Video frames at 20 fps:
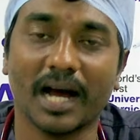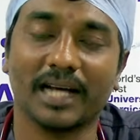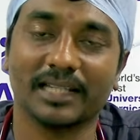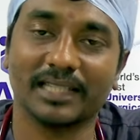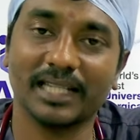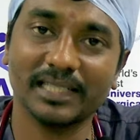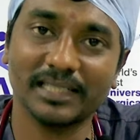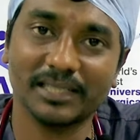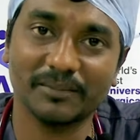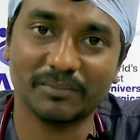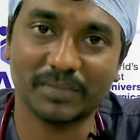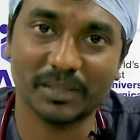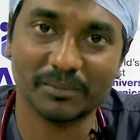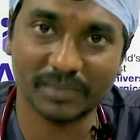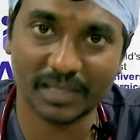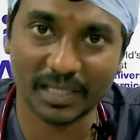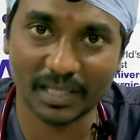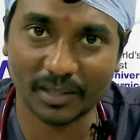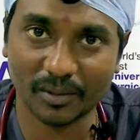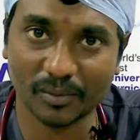other
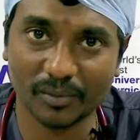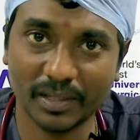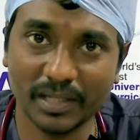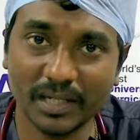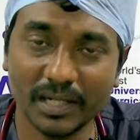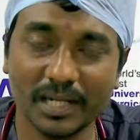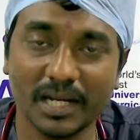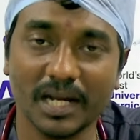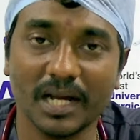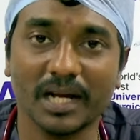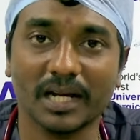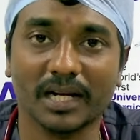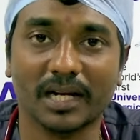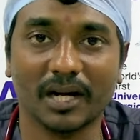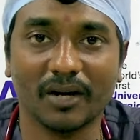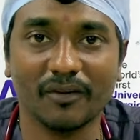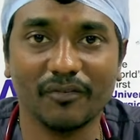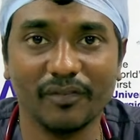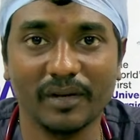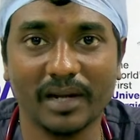symptoms including
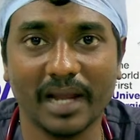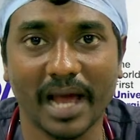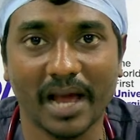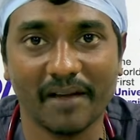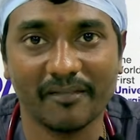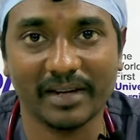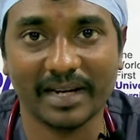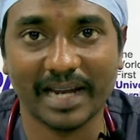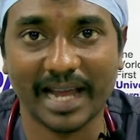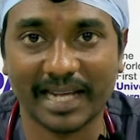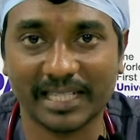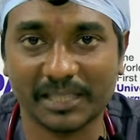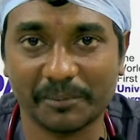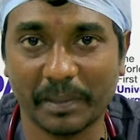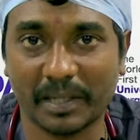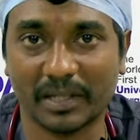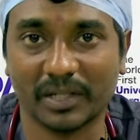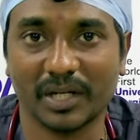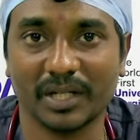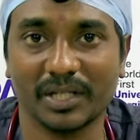cough will have an
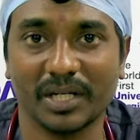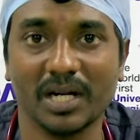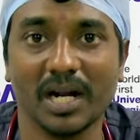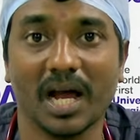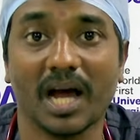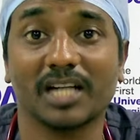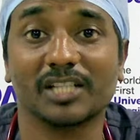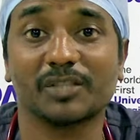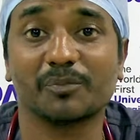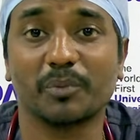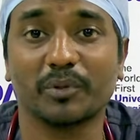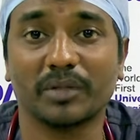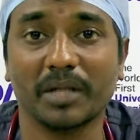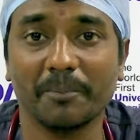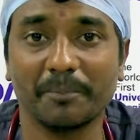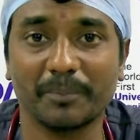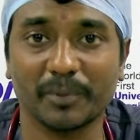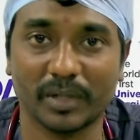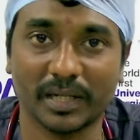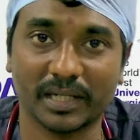expectoration or
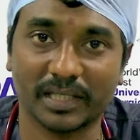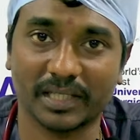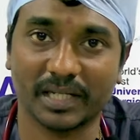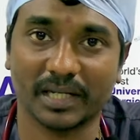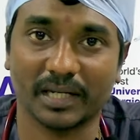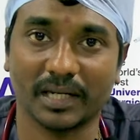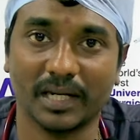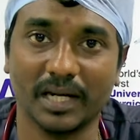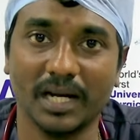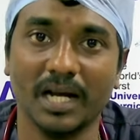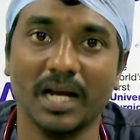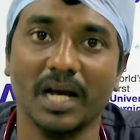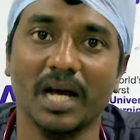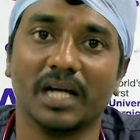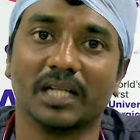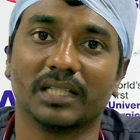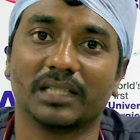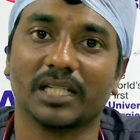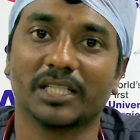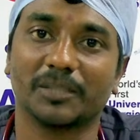sputum production.
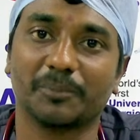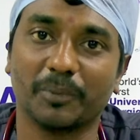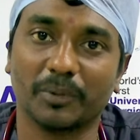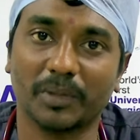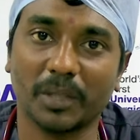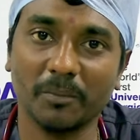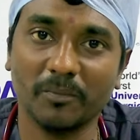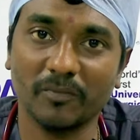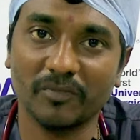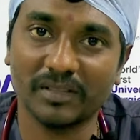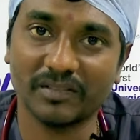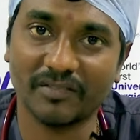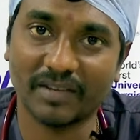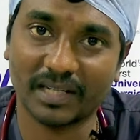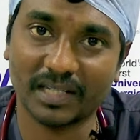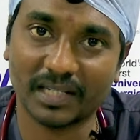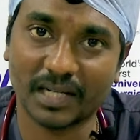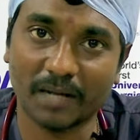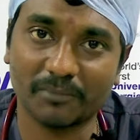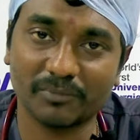The sputum
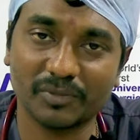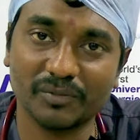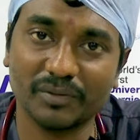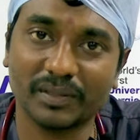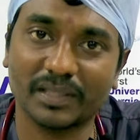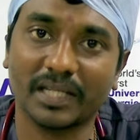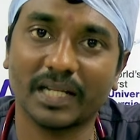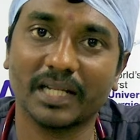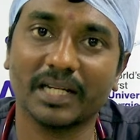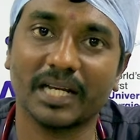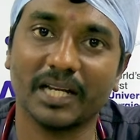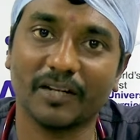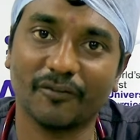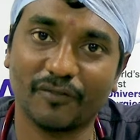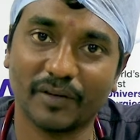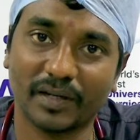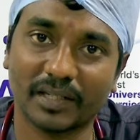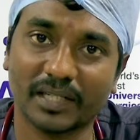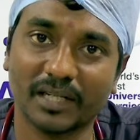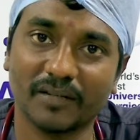when comes with an
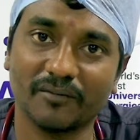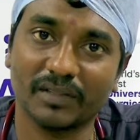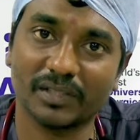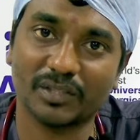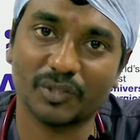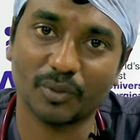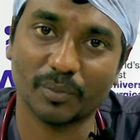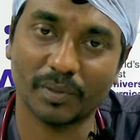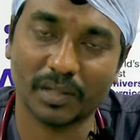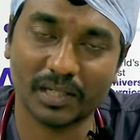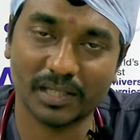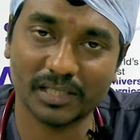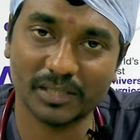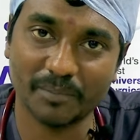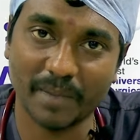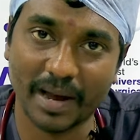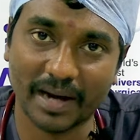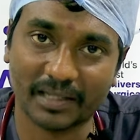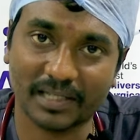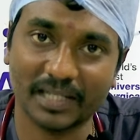infection with
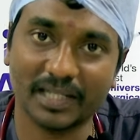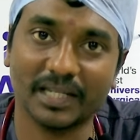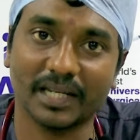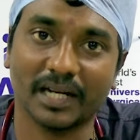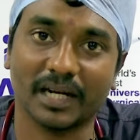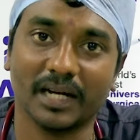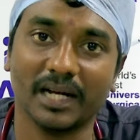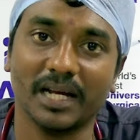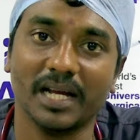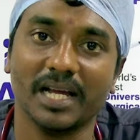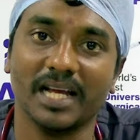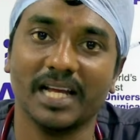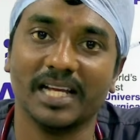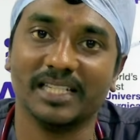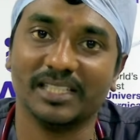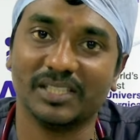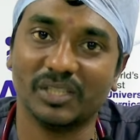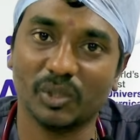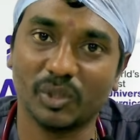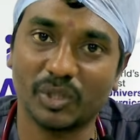tuberculosis bacteria
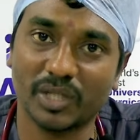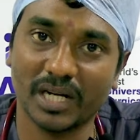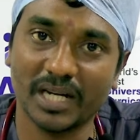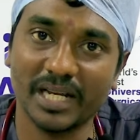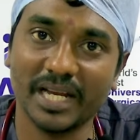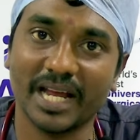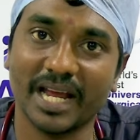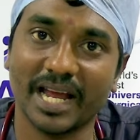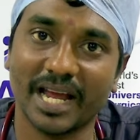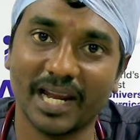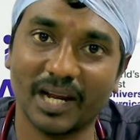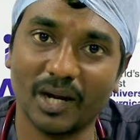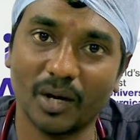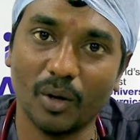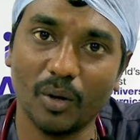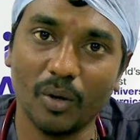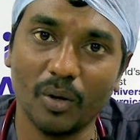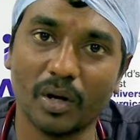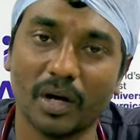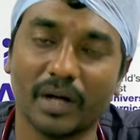is usually
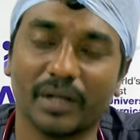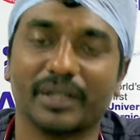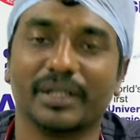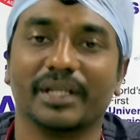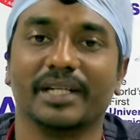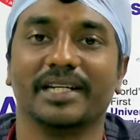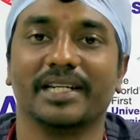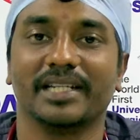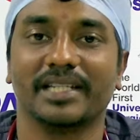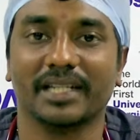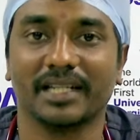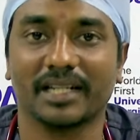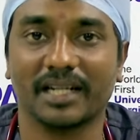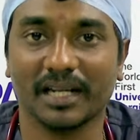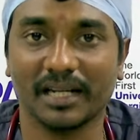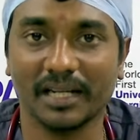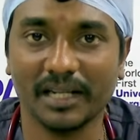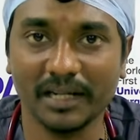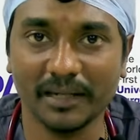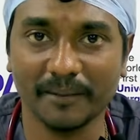yellow or greenish in
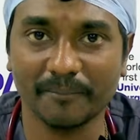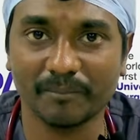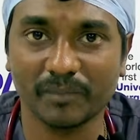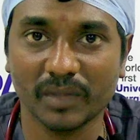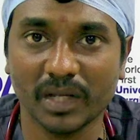color